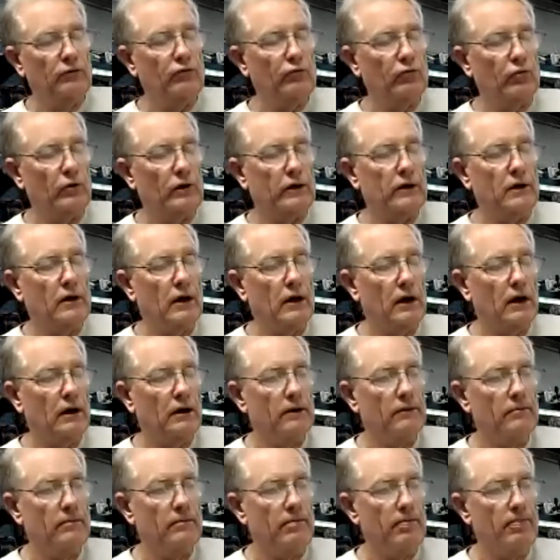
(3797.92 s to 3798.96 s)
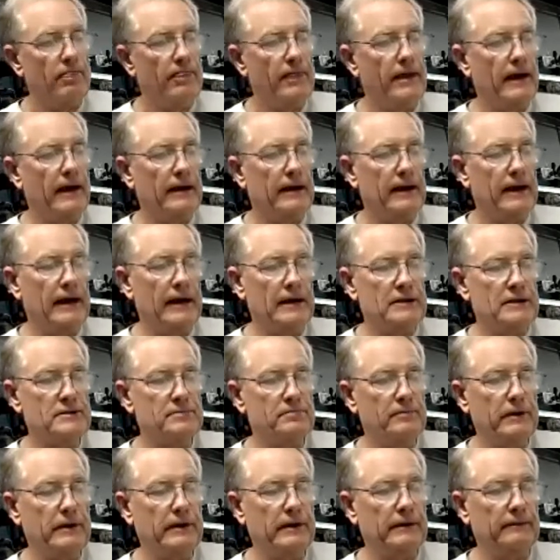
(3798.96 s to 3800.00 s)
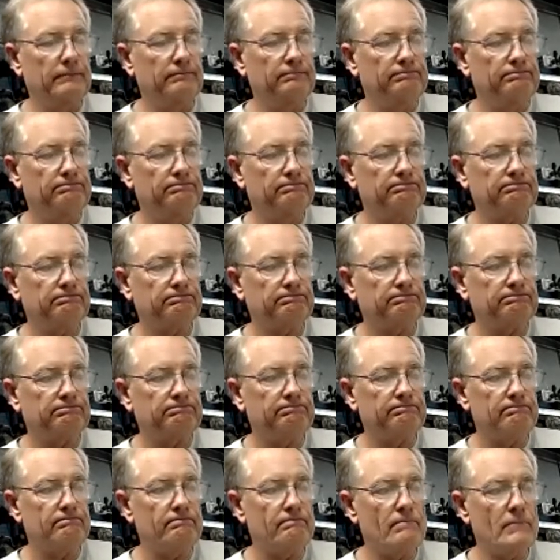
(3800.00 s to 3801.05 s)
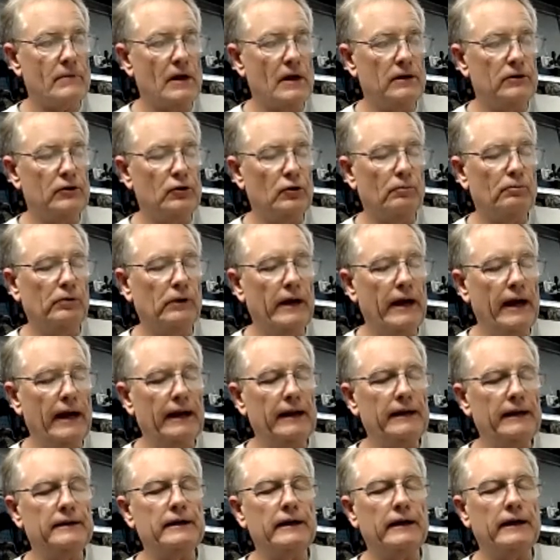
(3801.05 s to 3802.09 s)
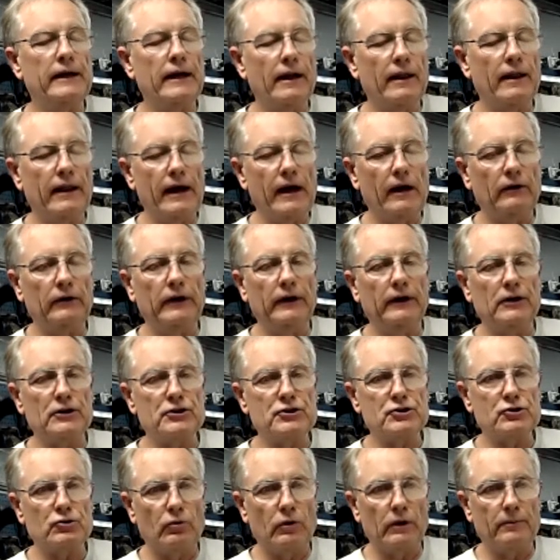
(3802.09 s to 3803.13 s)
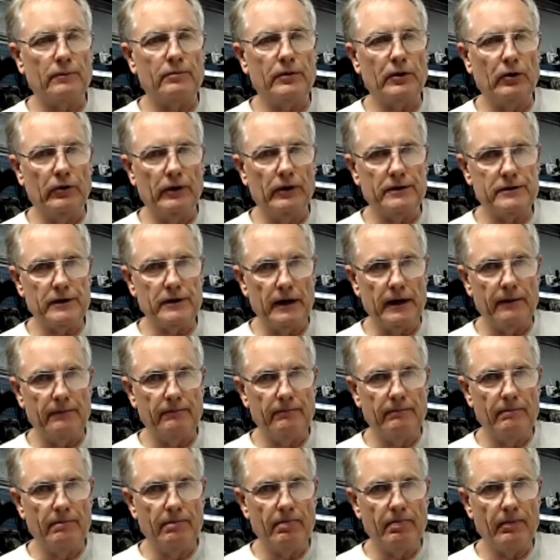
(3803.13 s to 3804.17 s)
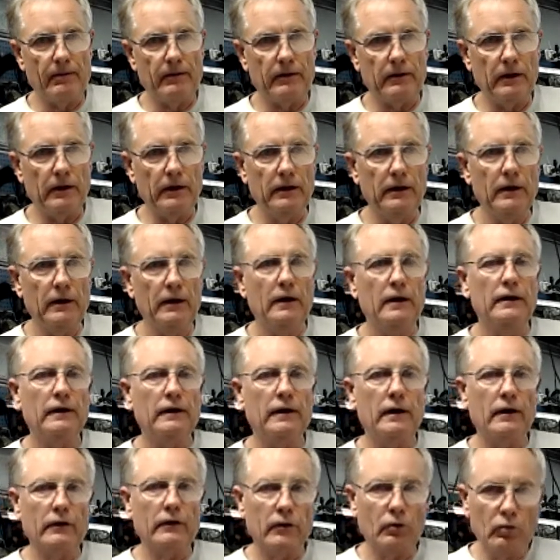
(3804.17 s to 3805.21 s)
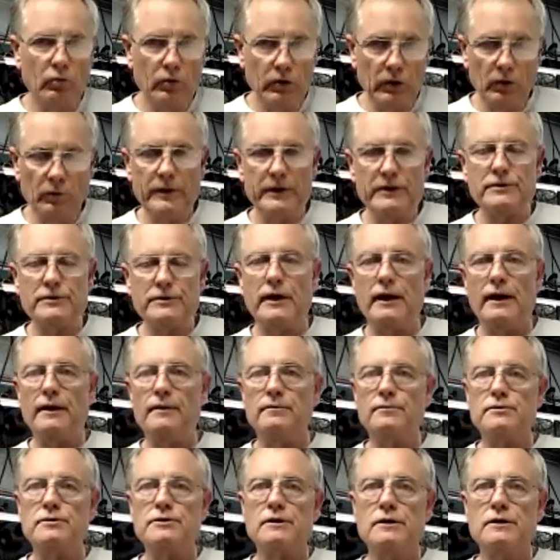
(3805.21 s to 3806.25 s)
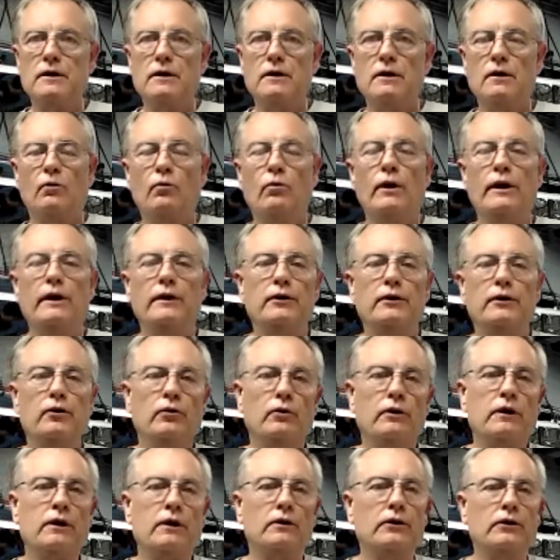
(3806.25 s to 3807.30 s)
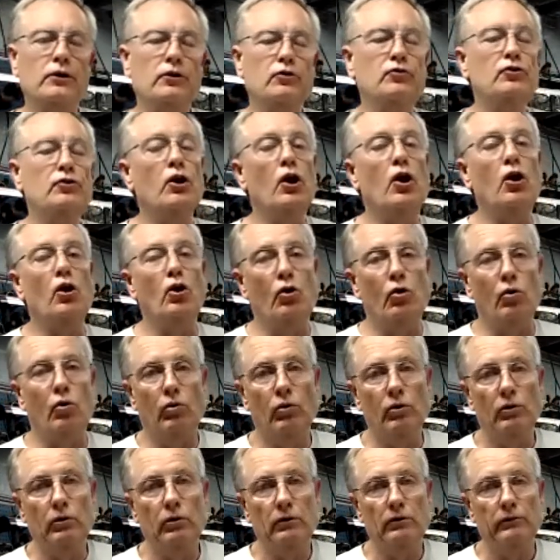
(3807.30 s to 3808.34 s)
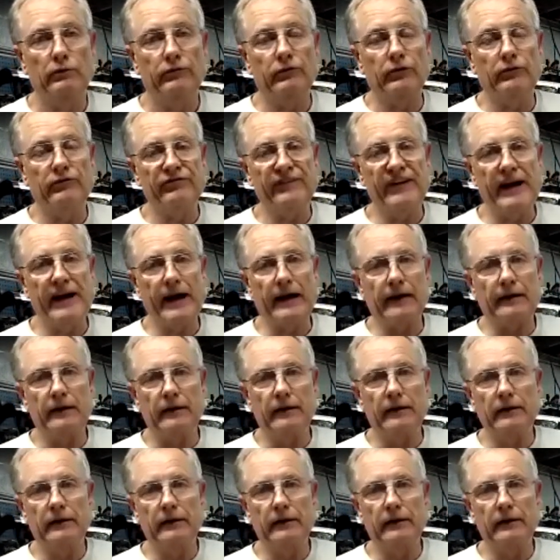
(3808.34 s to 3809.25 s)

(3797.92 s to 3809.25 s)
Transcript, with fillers: for a car that has been, you're planning to get it out in a short period of time. Okay. Now, there will be times when you're, you know for a fact